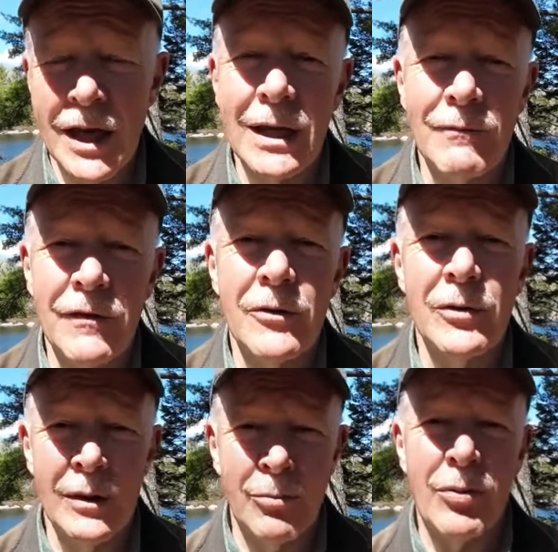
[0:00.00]
and I'm
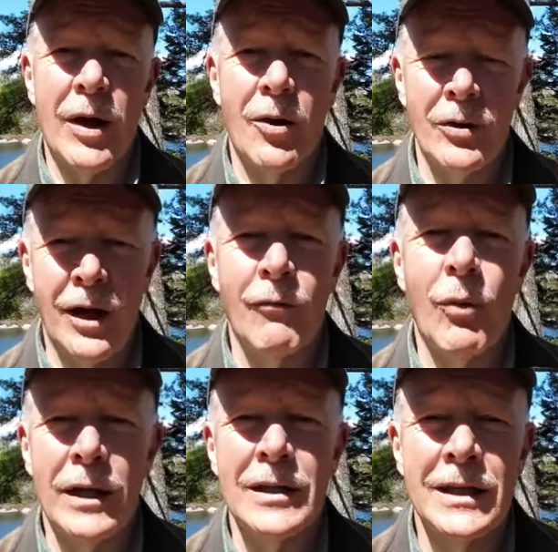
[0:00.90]
very proud of
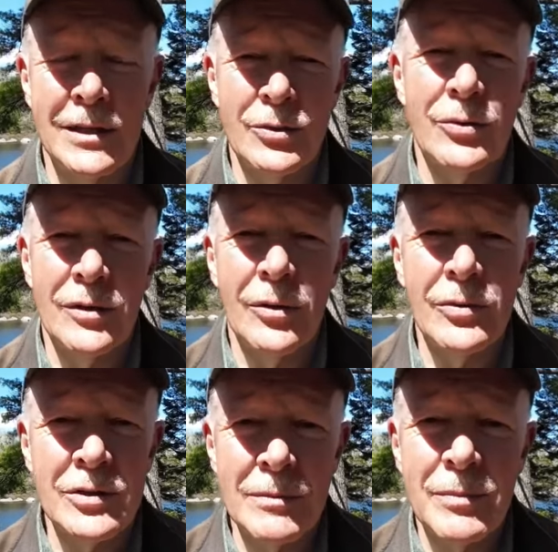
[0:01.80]
what it turned
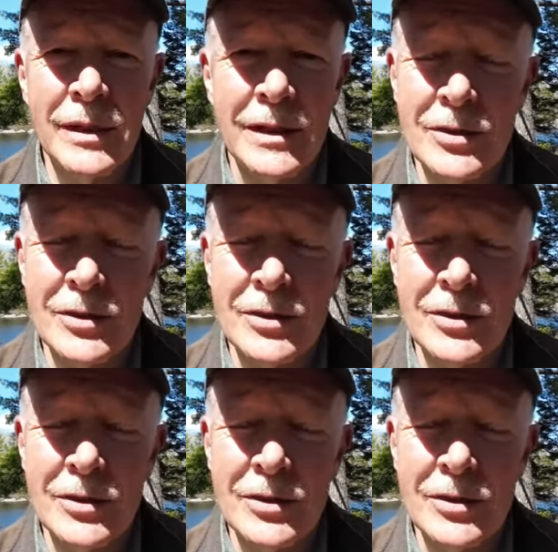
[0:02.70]
out to be.